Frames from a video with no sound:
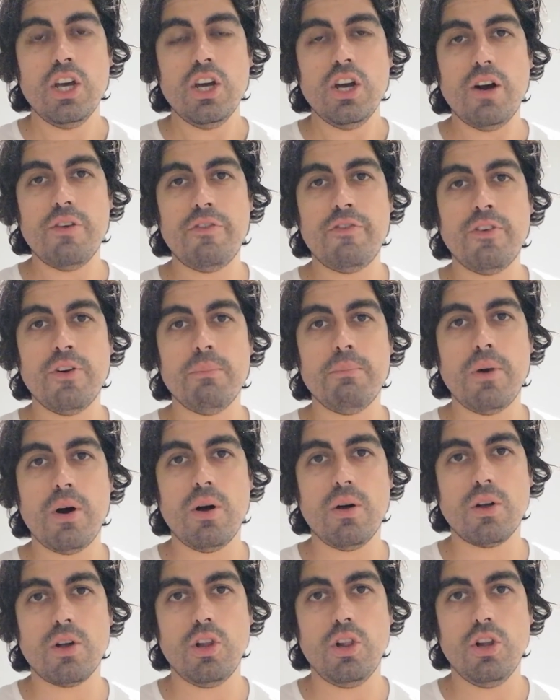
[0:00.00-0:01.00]
a
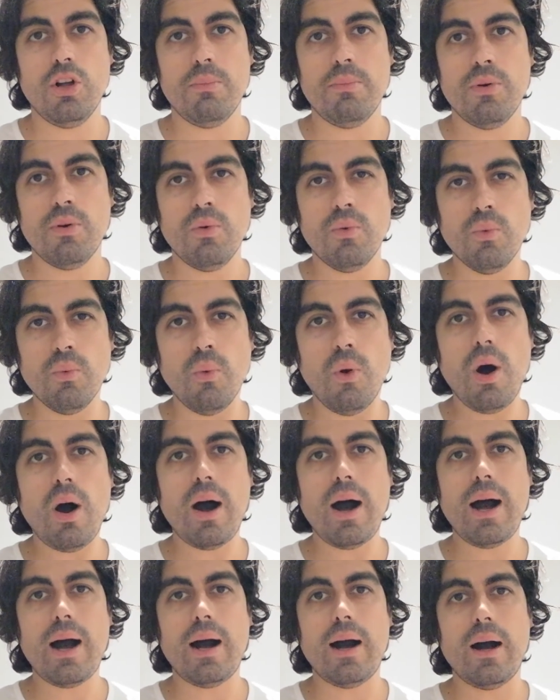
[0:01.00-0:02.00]
football club,
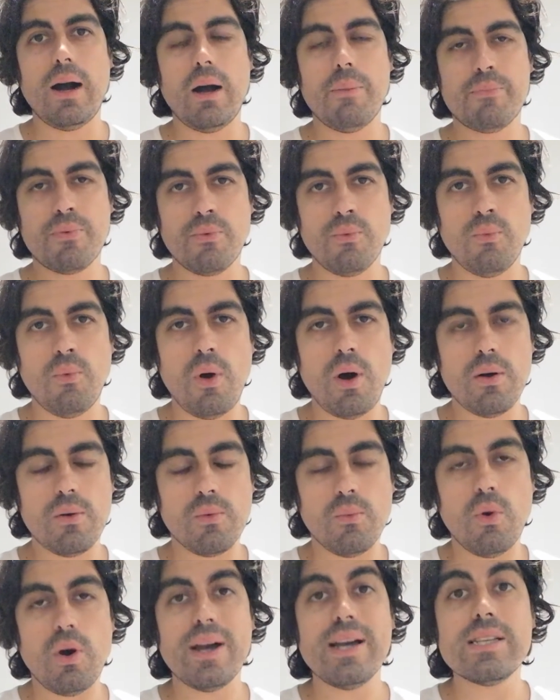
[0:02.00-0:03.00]

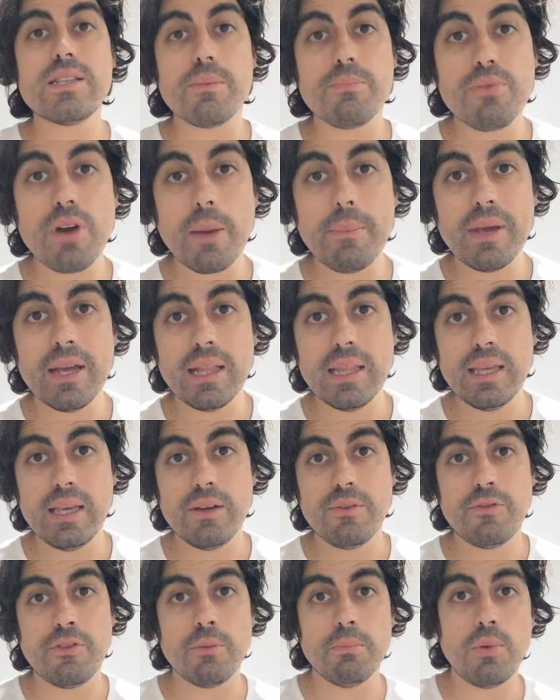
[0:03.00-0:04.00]
what is a Premier League
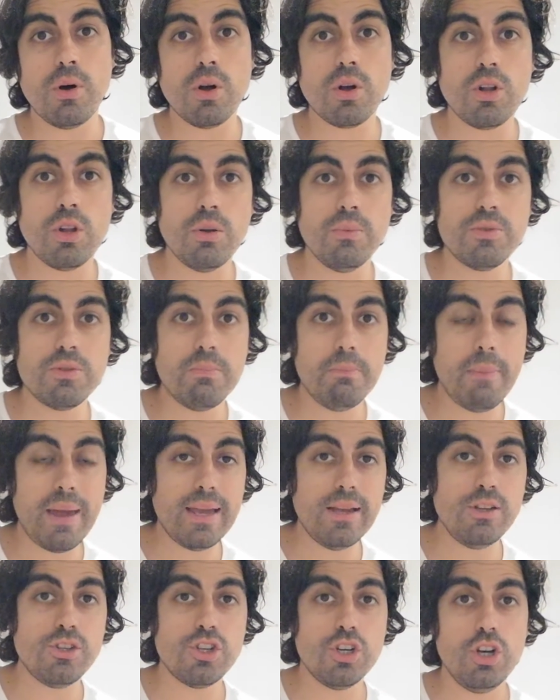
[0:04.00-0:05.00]
football club's
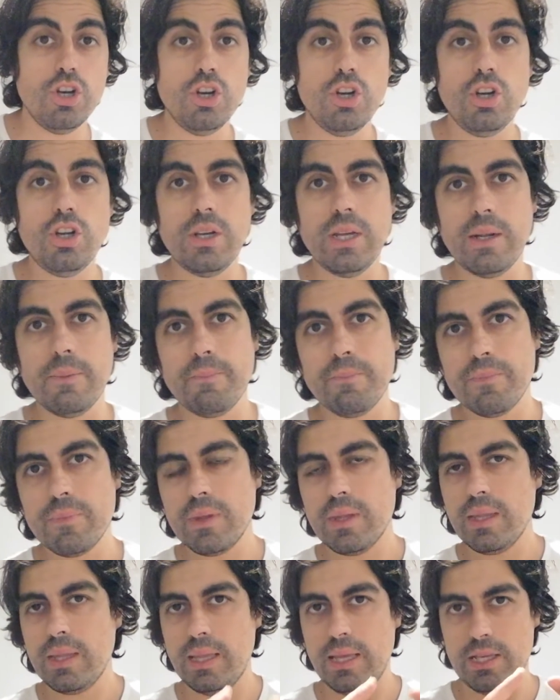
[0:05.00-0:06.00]
major earning?
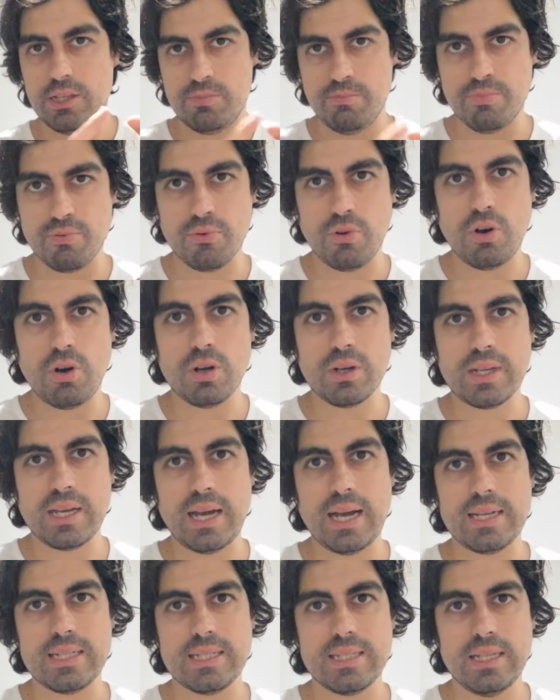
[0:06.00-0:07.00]
It's
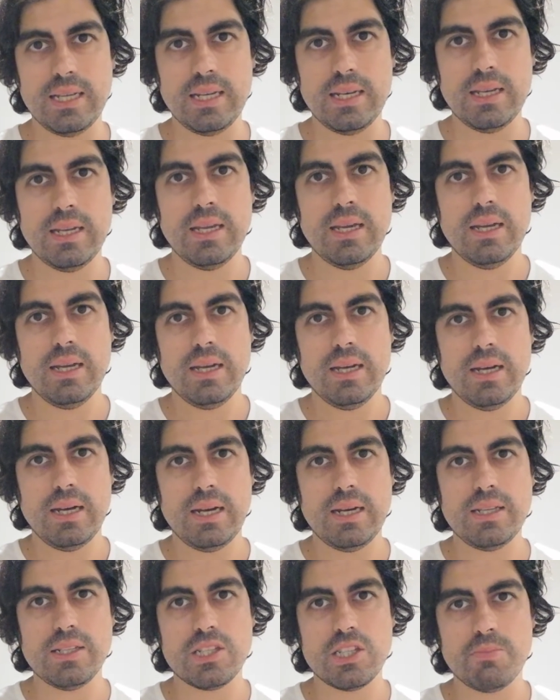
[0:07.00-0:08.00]
broadcasting and
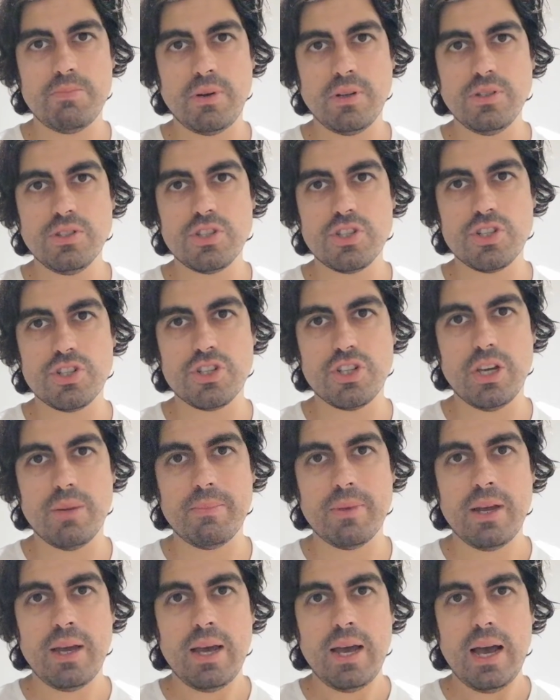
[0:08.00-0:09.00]
it's
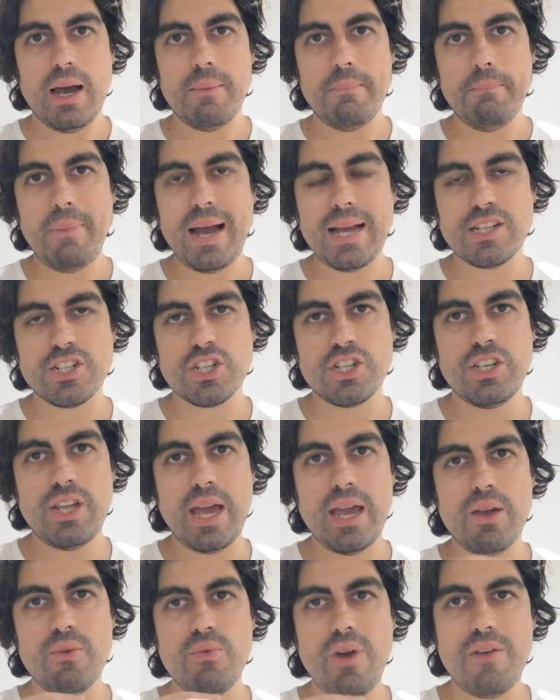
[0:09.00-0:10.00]
sponsorship. And match
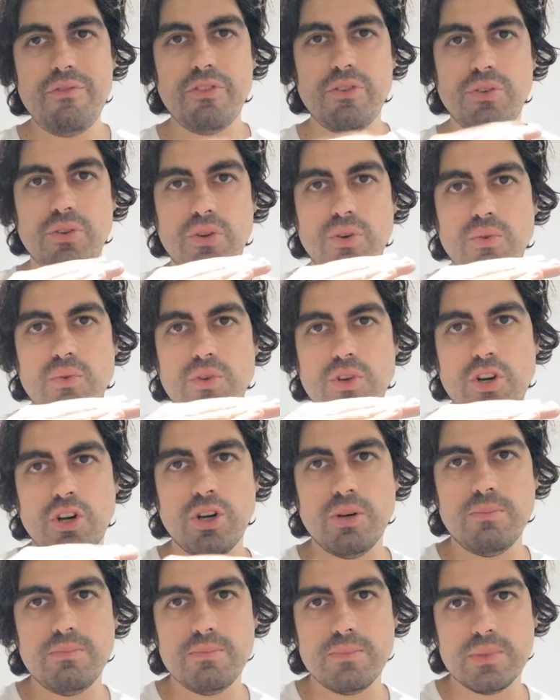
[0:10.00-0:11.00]
day revenue
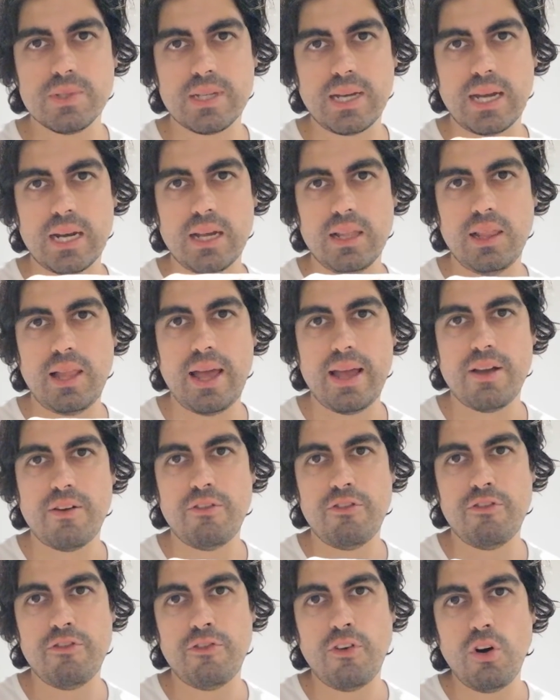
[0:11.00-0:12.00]
comes kind of like
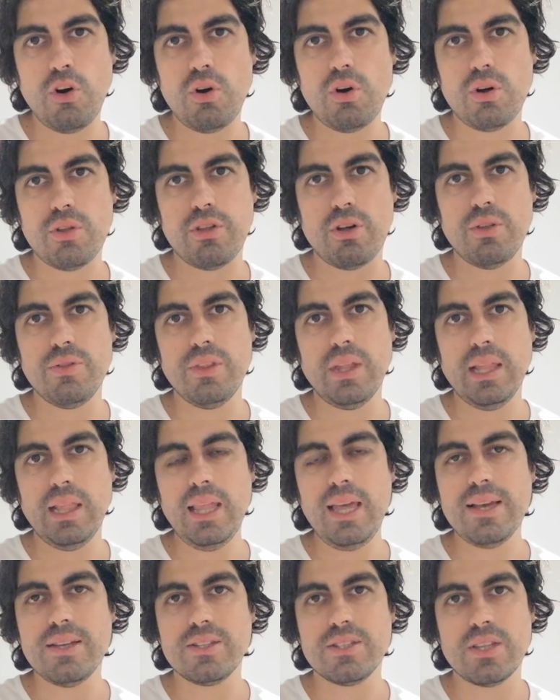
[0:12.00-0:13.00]
fourth on the
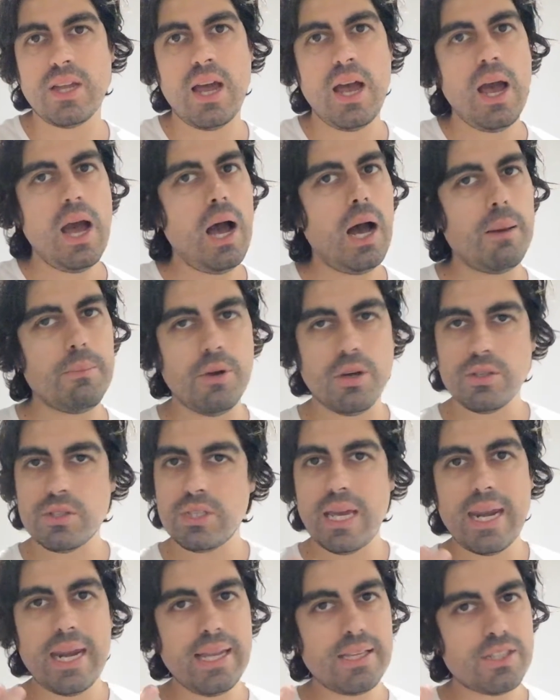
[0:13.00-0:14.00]
list. I'm not
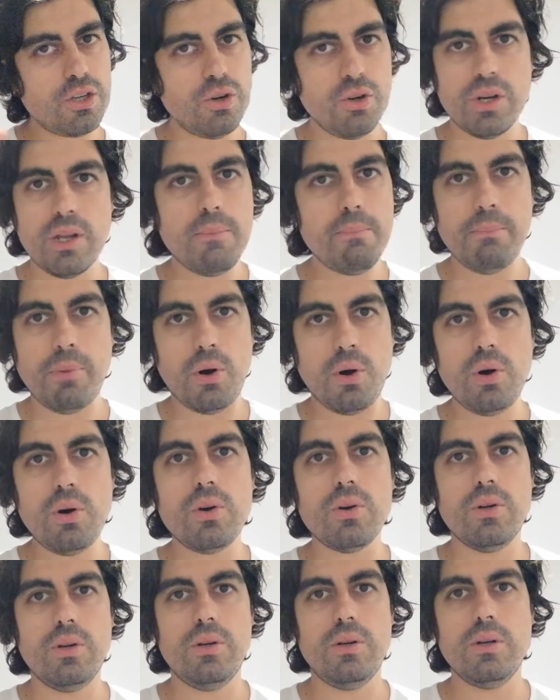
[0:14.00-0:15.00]
saying
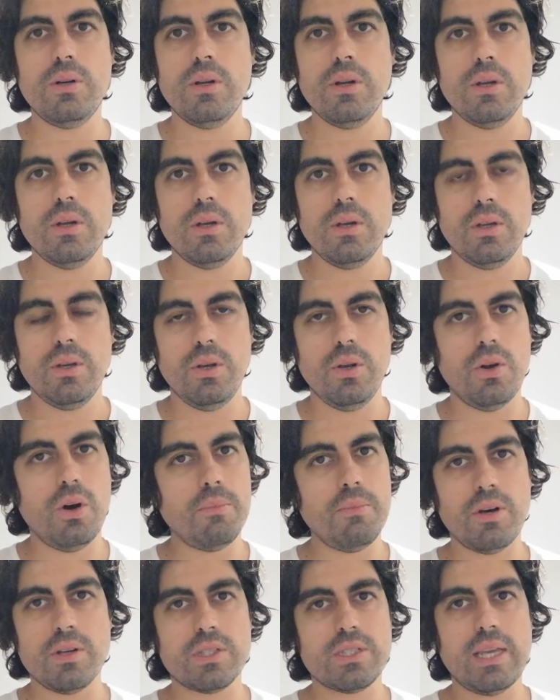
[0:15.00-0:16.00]
unimportant. I'm
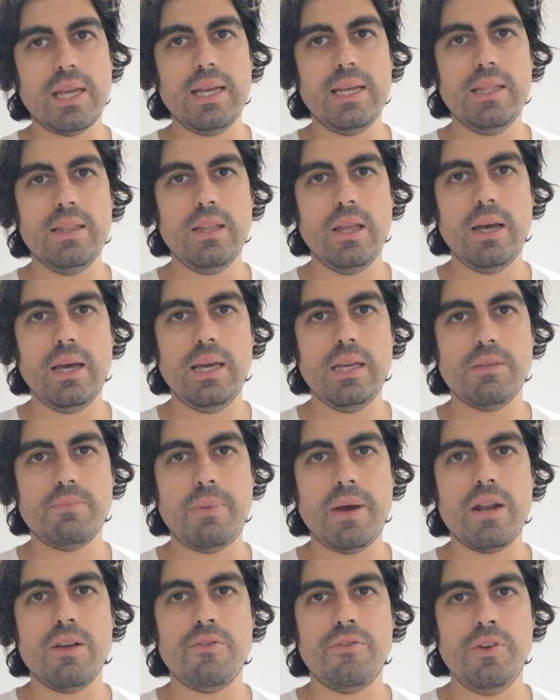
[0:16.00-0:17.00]
not saying that it's
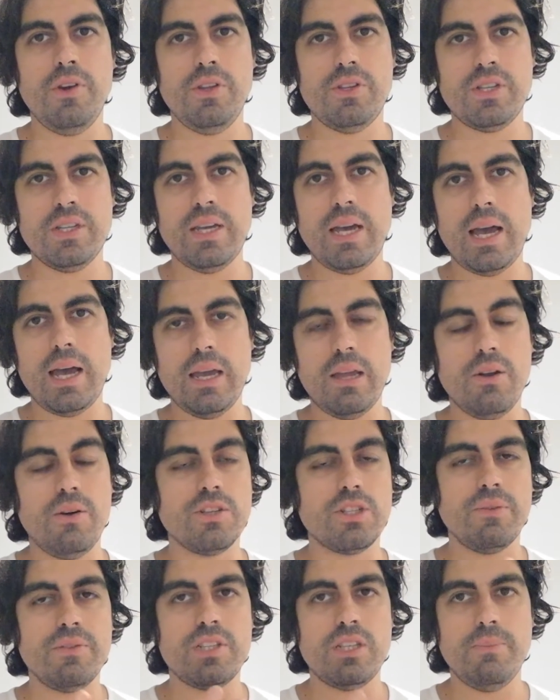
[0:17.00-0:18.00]
better for you to get, it's
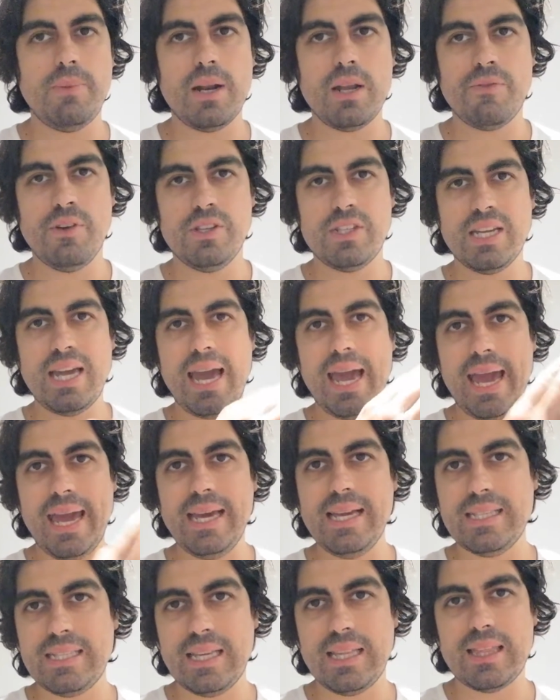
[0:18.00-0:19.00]
obviously better for you to get
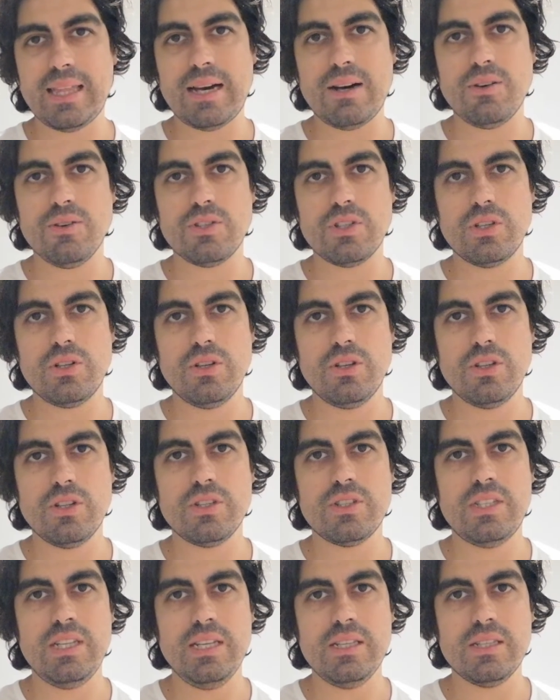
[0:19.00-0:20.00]
80,000
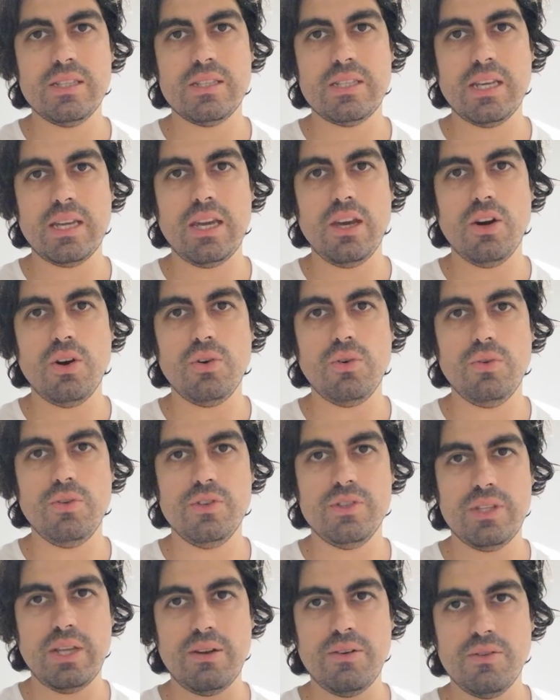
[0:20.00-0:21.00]
season ticket
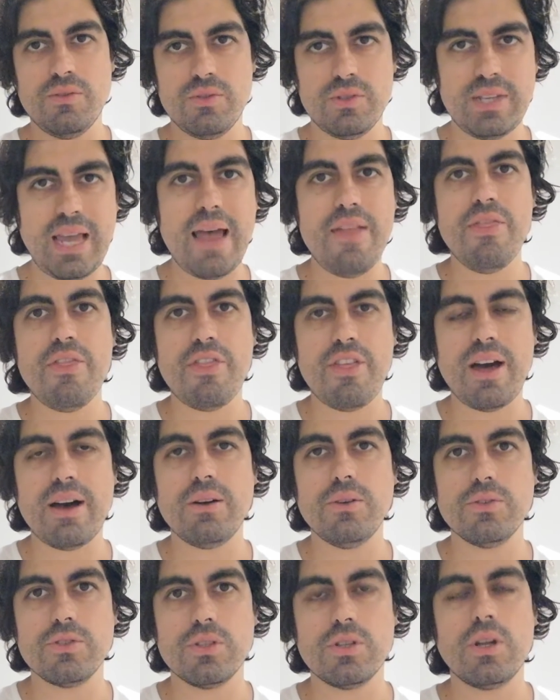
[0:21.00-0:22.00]
holders than
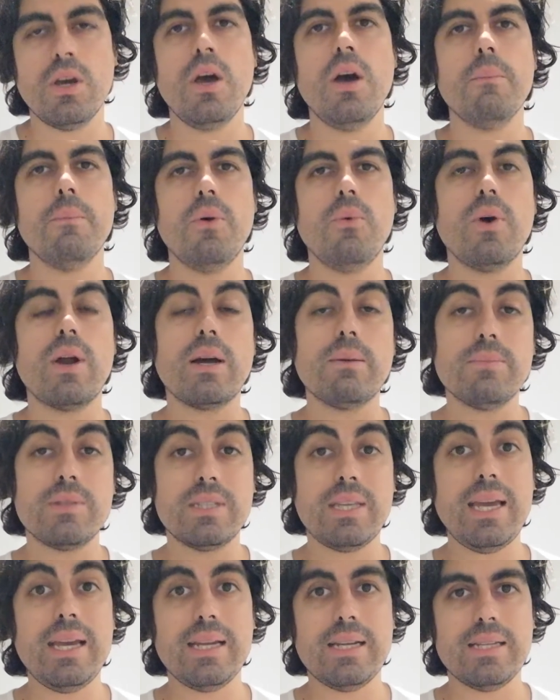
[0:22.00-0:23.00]
10,000. But what I'm
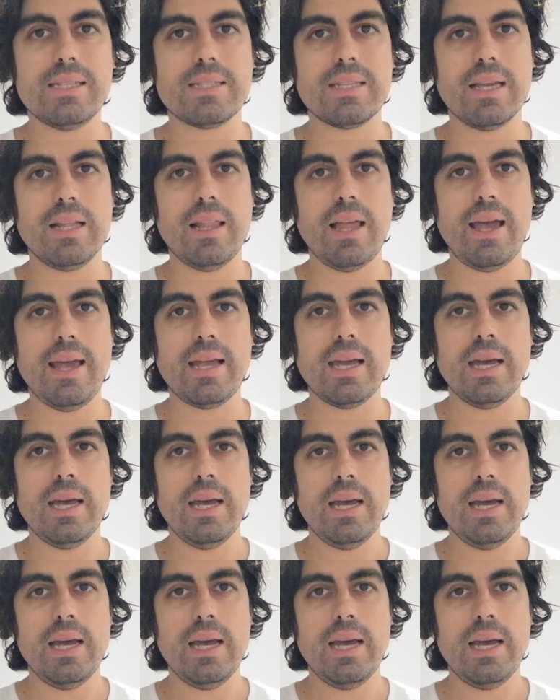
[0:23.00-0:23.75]
saying is that, like,